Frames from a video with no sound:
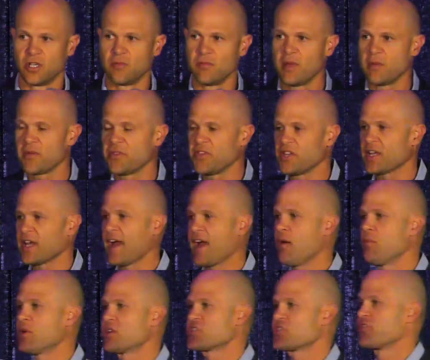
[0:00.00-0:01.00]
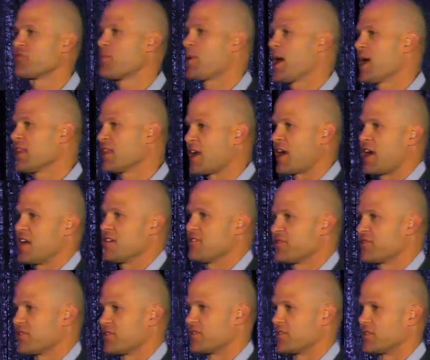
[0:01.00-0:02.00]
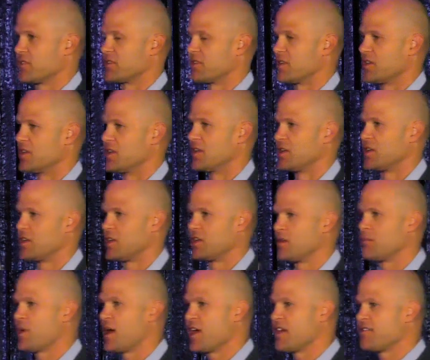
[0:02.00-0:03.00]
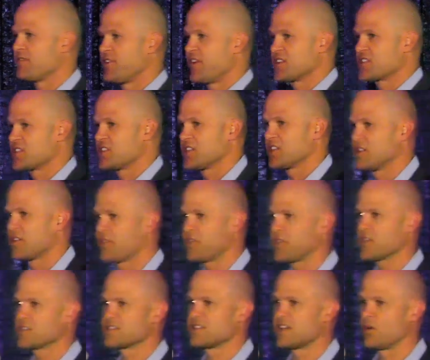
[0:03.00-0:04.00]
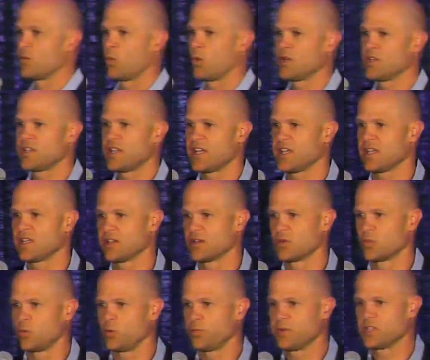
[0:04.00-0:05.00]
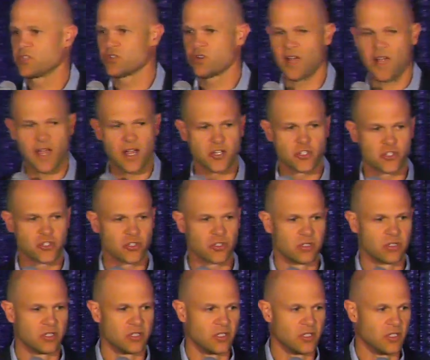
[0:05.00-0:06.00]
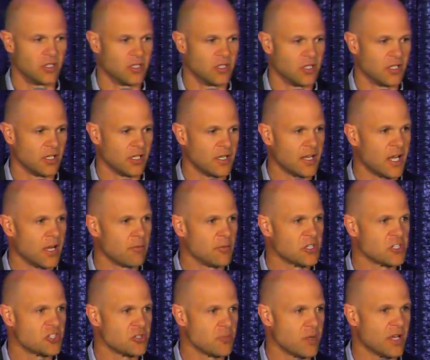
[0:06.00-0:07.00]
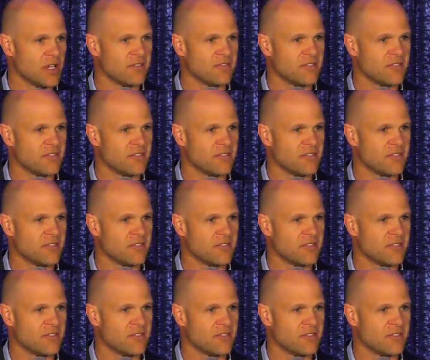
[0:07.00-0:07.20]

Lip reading: It made me think, how much of my life am I investing in things that one day will be trash? And how much am I